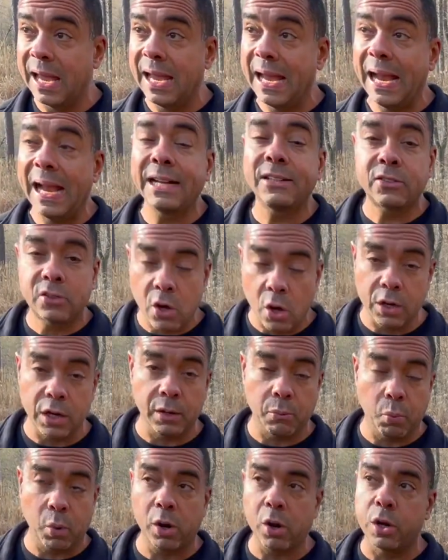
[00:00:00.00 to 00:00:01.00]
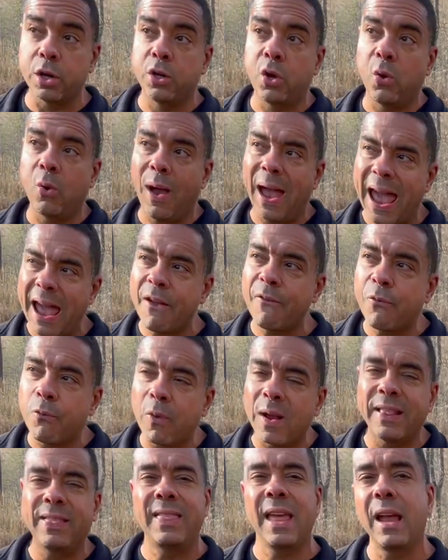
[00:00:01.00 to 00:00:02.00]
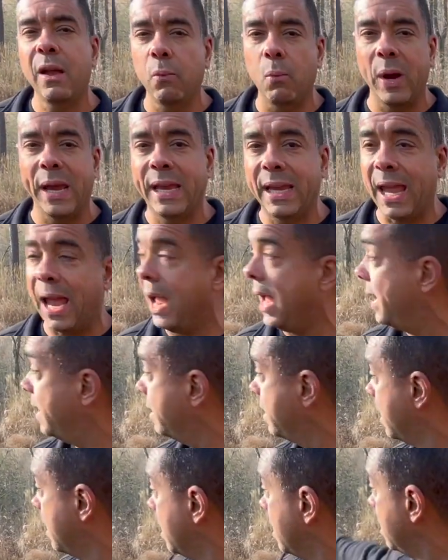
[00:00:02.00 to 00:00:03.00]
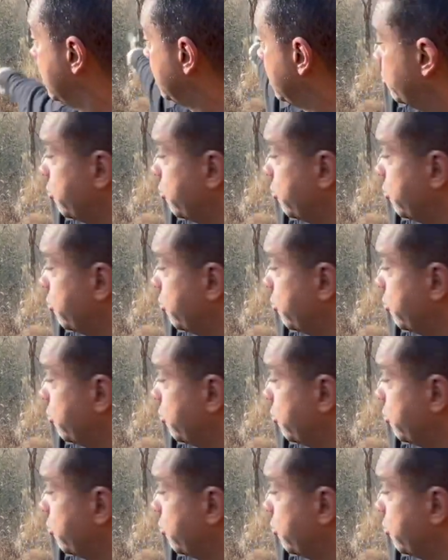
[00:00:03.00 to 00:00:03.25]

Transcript: it's gonna we're gonna do everything we can to